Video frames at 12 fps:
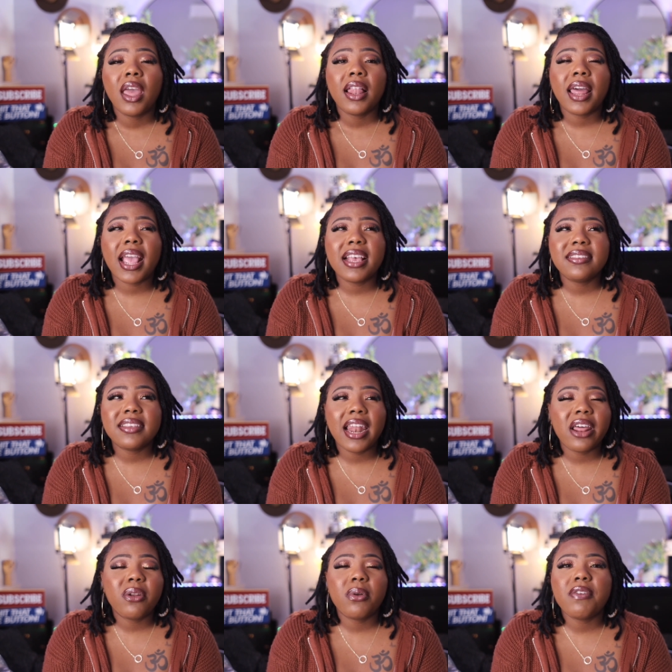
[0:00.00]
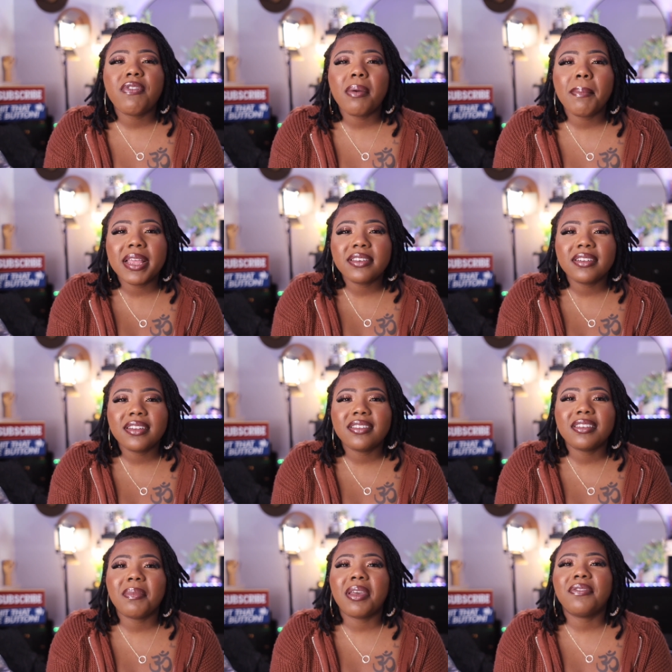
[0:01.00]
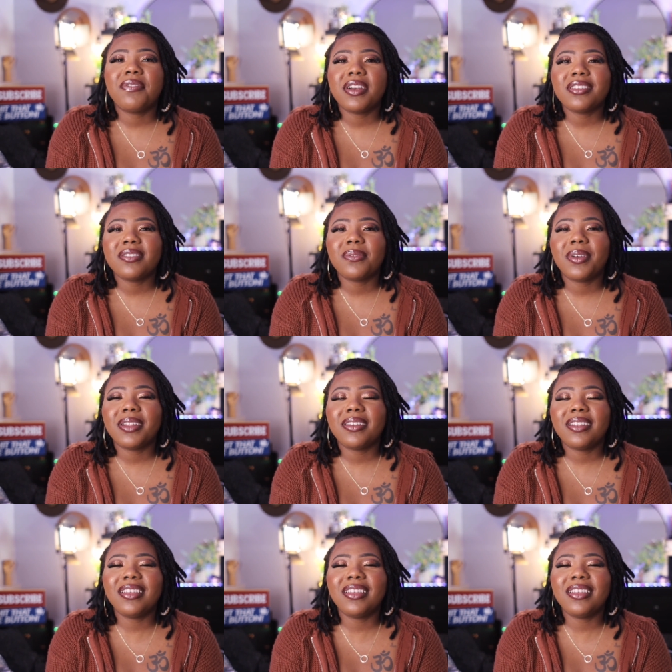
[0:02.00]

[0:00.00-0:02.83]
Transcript: Like I said, I don't know if I mentioned this in my first one,